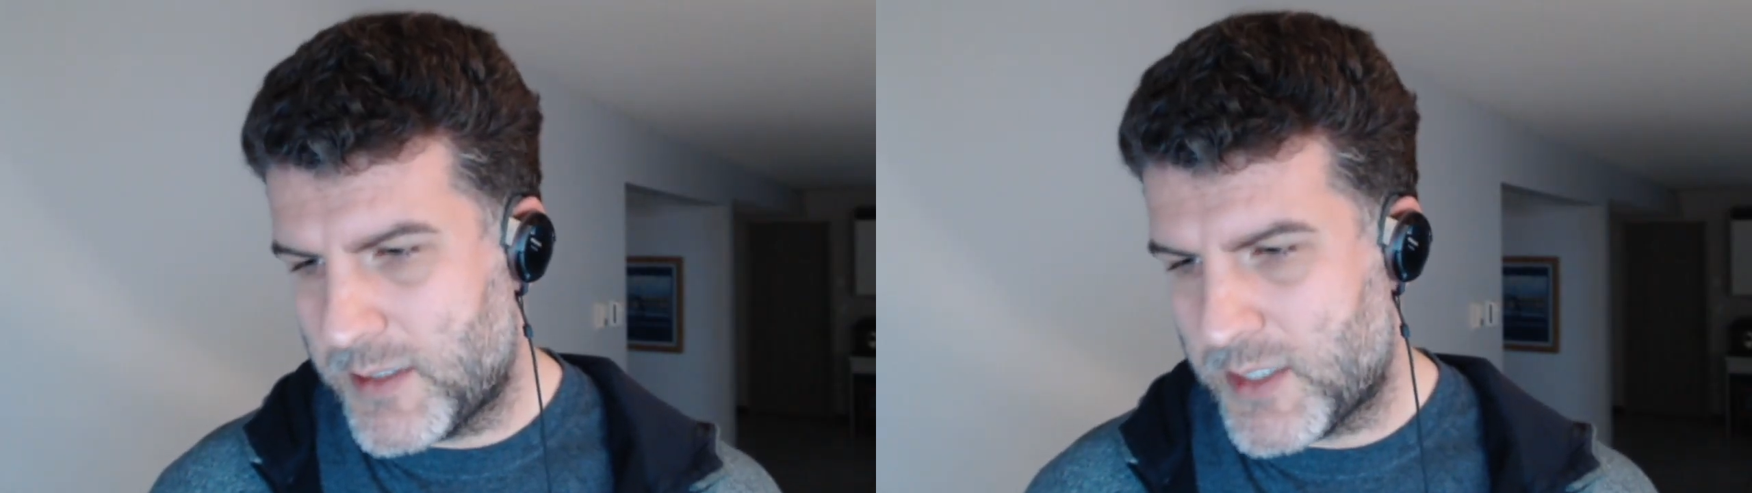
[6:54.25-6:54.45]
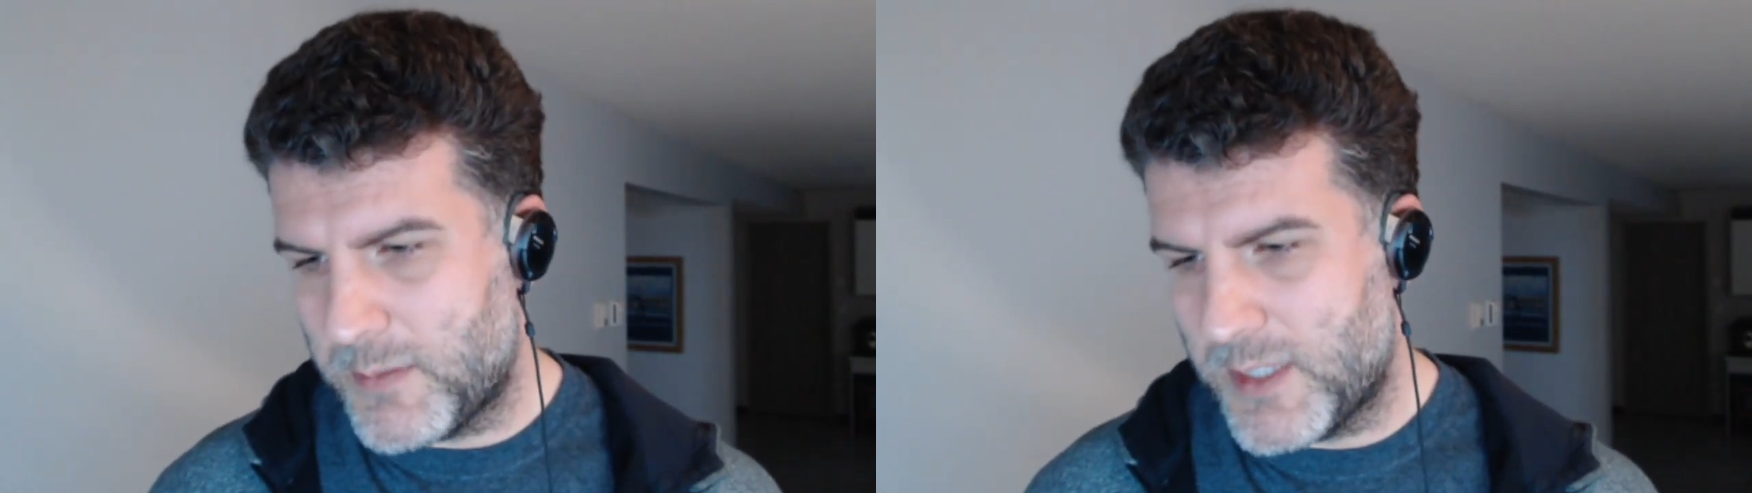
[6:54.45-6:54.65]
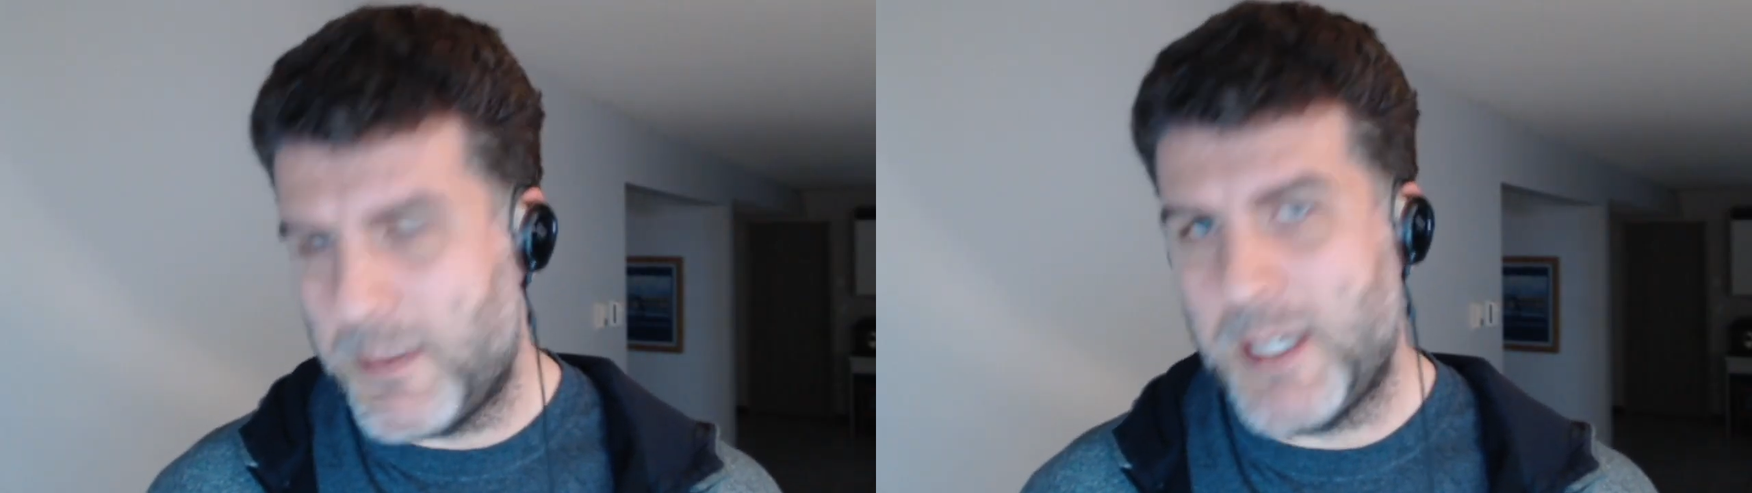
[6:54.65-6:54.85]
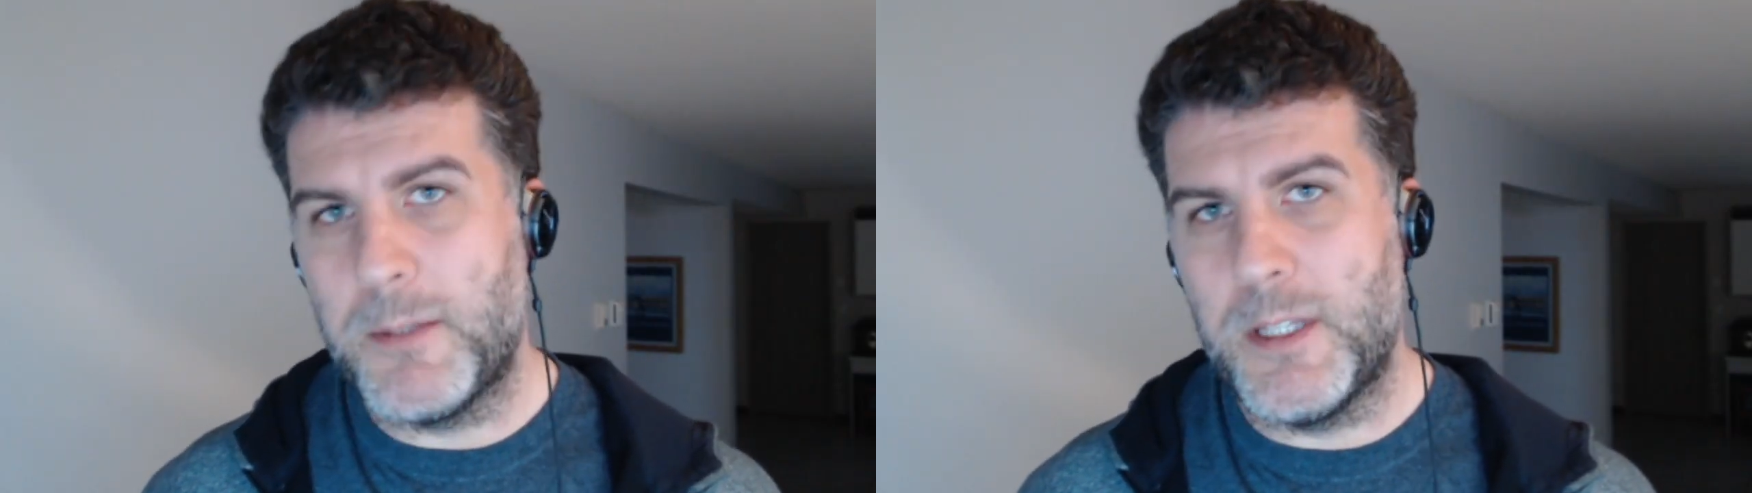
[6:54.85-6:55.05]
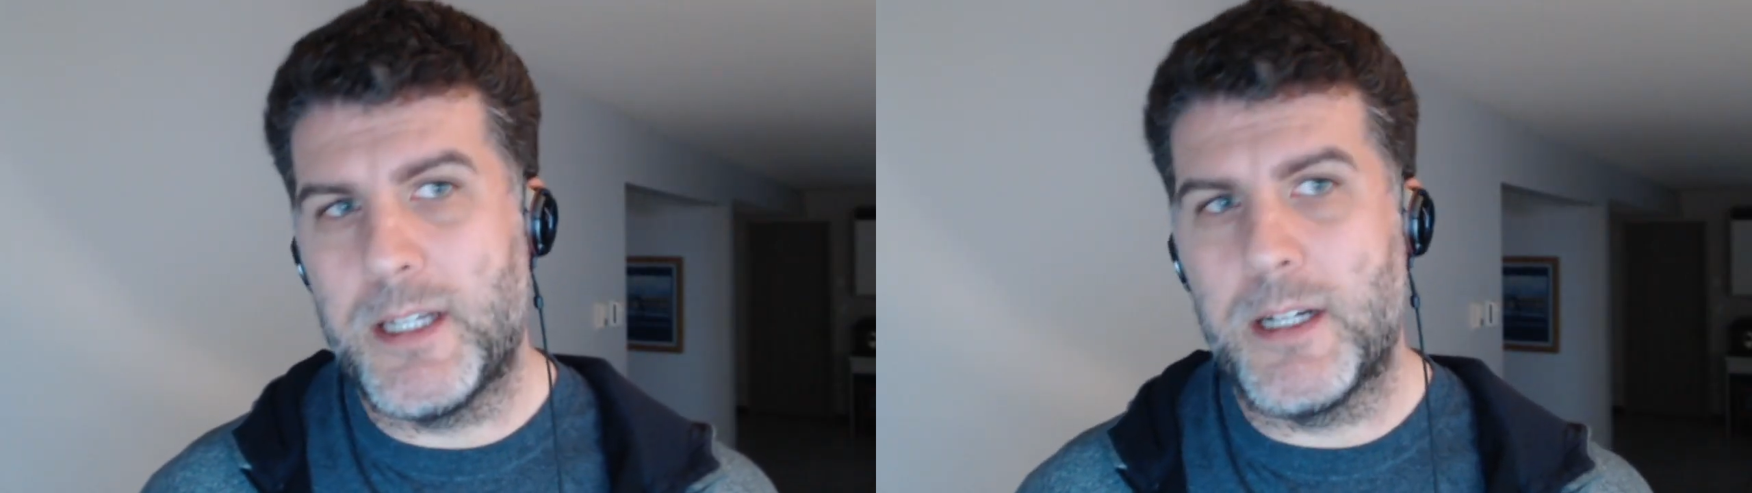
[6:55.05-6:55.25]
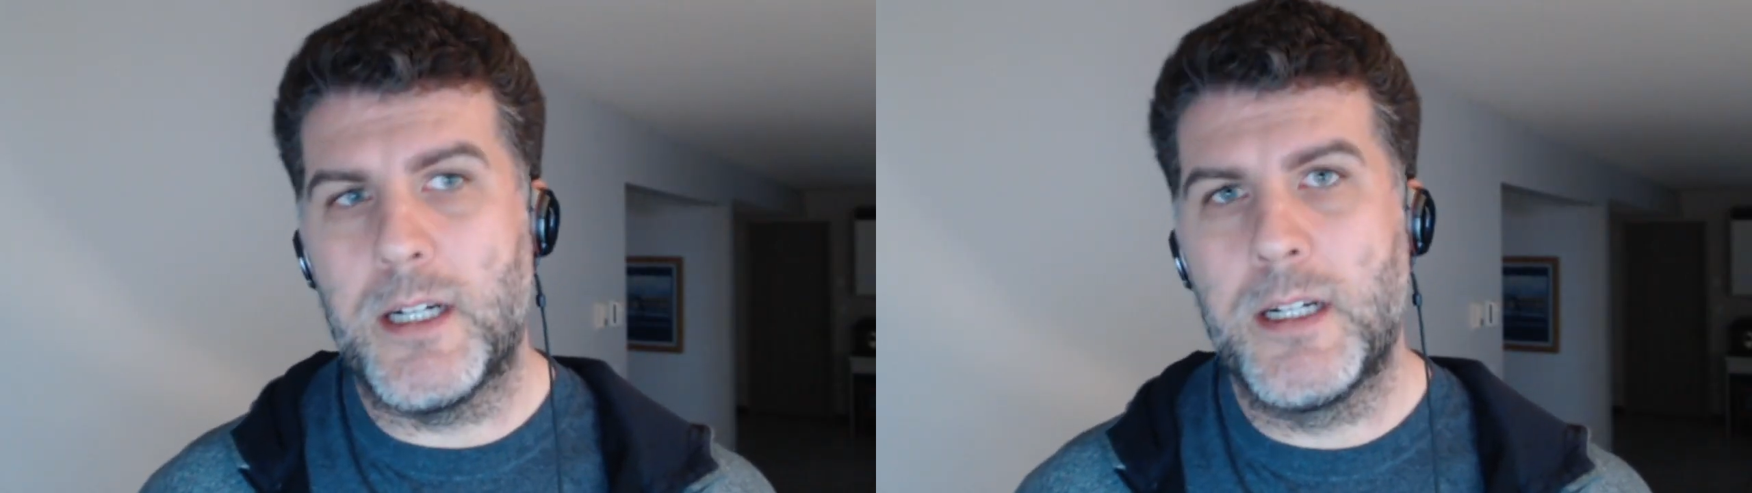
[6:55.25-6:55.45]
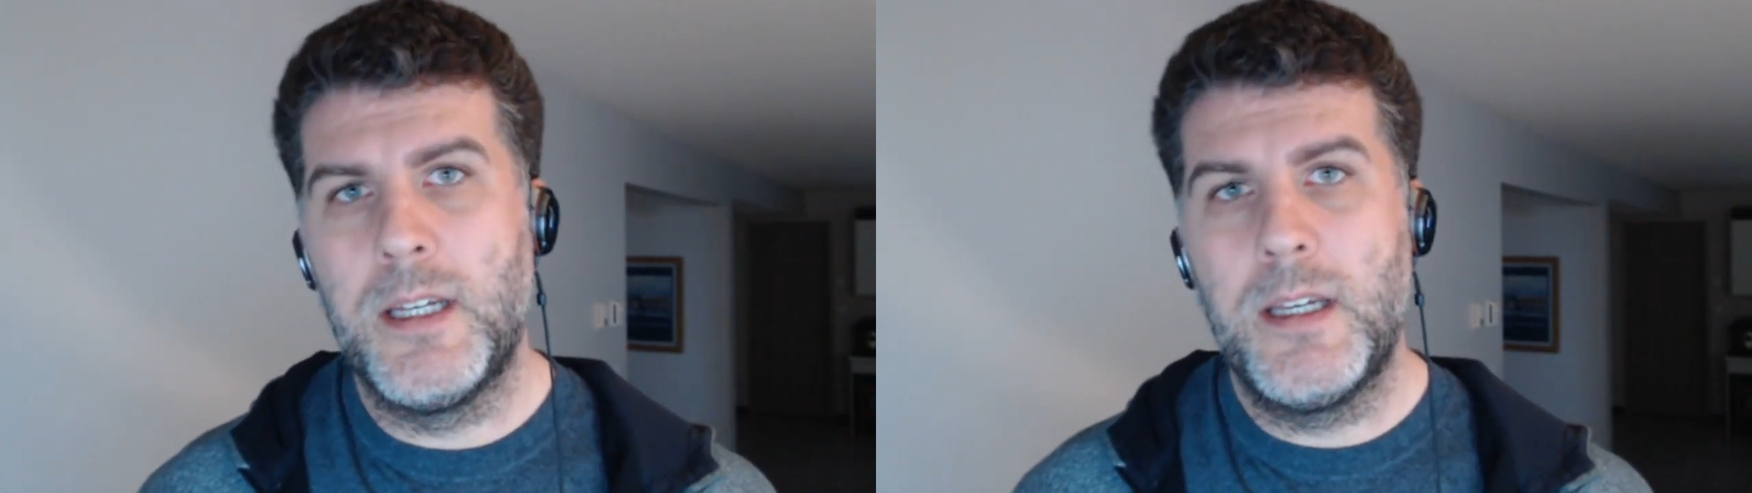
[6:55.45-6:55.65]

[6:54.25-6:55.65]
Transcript: some of the people that are